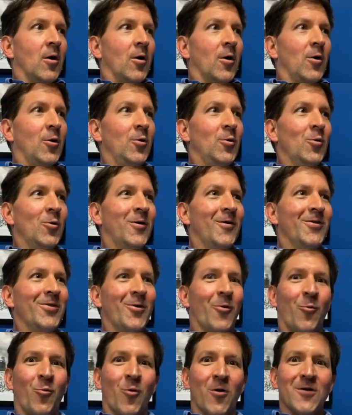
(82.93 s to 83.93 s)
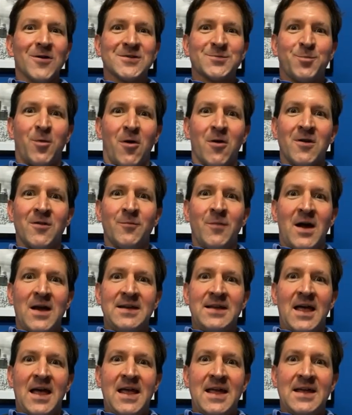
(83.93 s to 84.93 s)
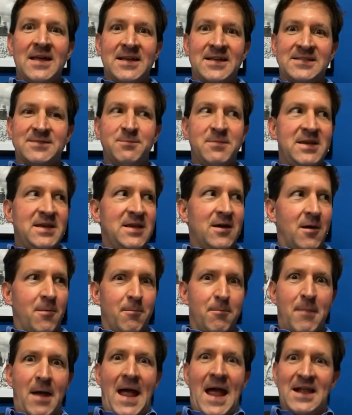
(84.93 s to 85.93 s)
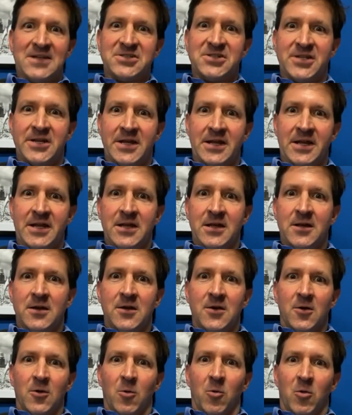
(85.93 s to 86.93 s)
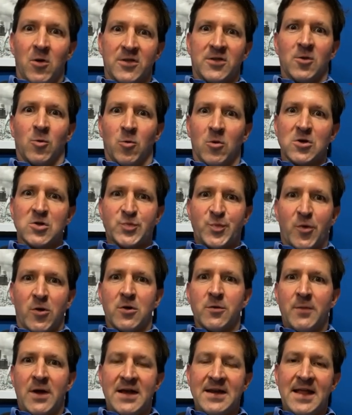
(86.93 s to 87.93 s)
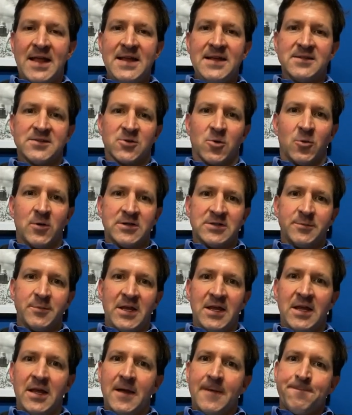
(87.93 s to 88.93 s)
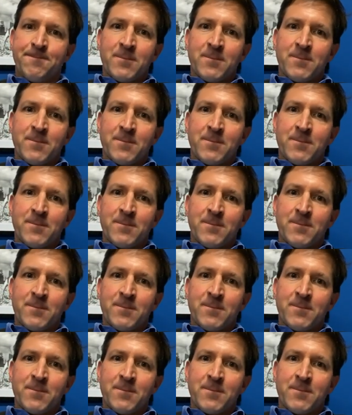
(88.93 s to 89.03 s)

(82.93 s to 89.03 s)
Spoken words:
the worst part of my day is me imagining what the worst part of my day is going to be.